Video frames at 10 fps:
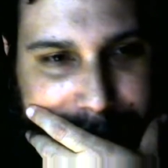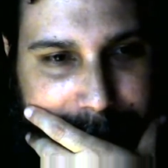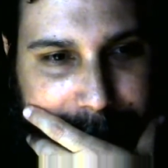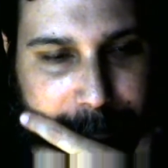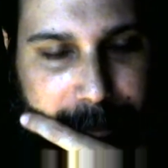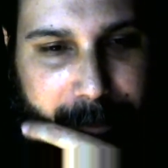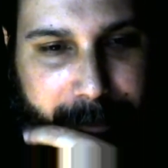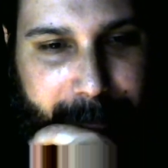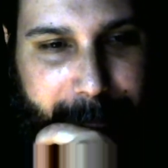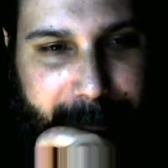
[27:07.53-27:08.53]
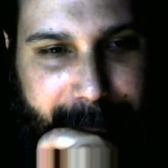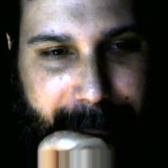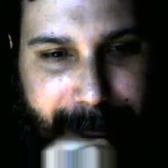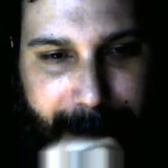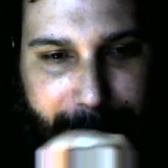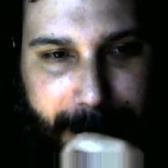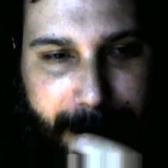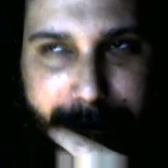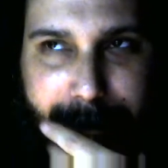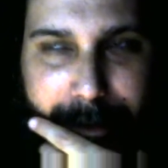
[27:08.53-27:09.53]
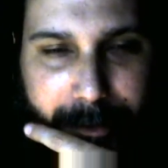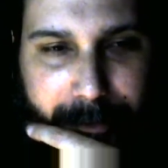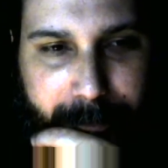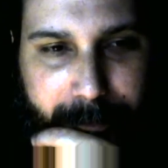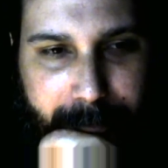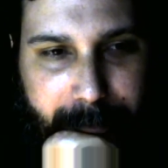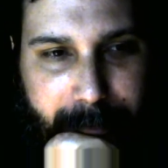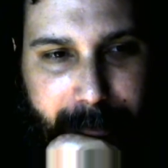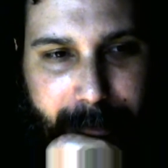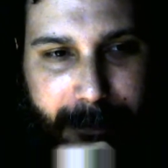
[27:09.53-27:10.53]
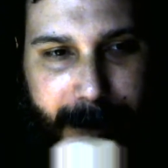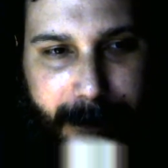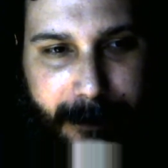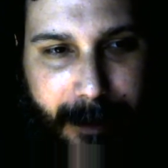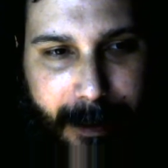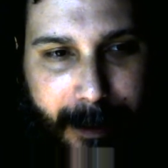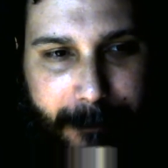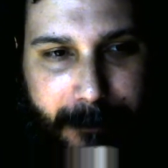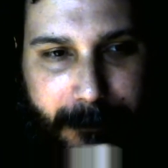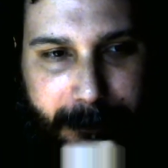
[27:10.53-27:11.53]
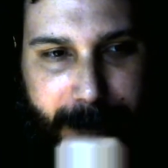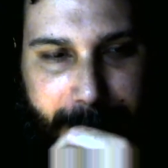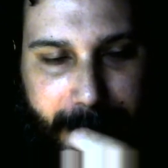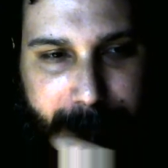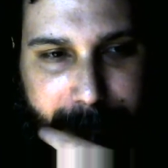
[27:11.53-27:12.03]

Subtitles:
true. What do you think about that, JP? I'm curious about.